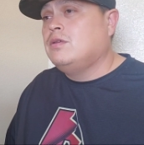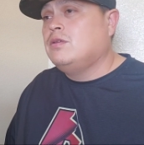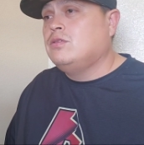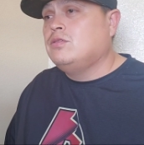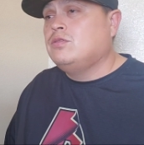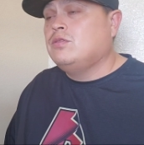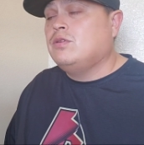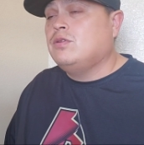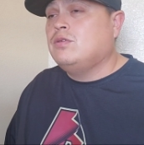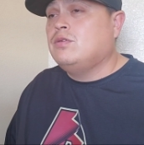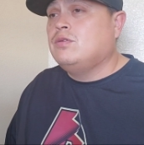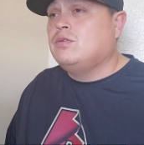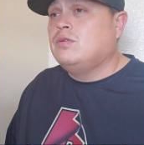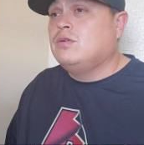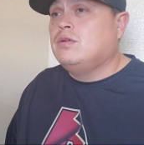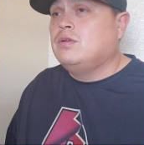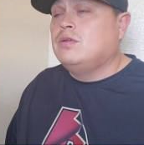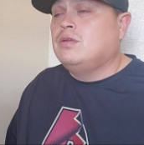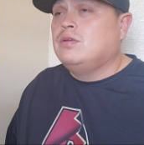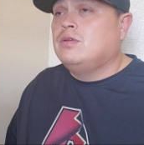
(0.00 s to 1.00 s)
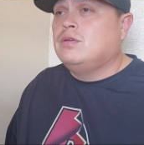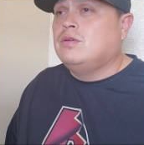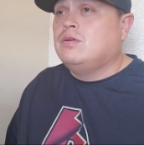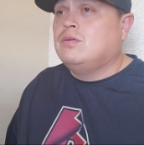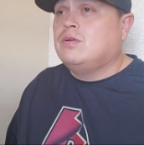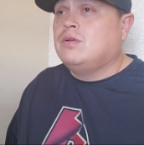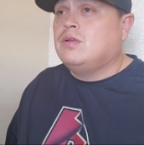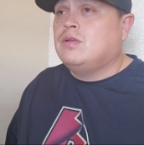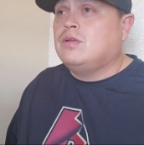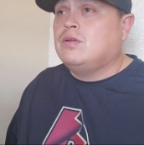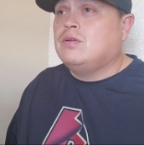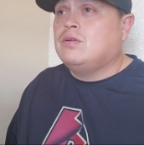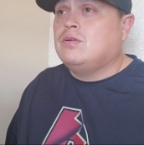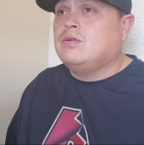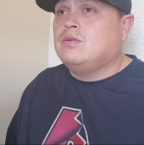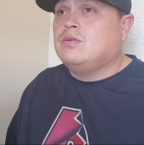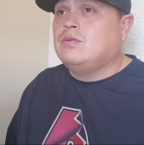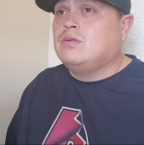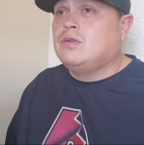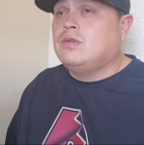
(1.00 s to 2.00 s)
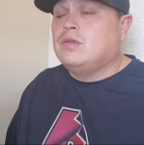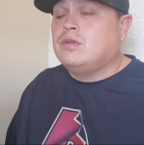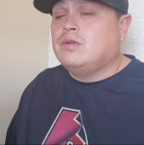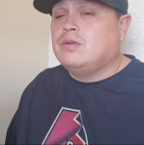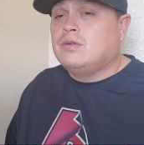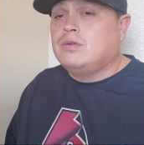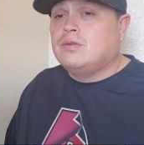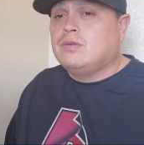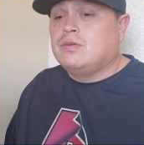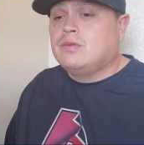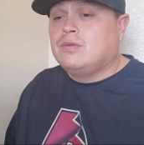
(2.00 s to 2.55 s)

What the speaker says: So when I go here,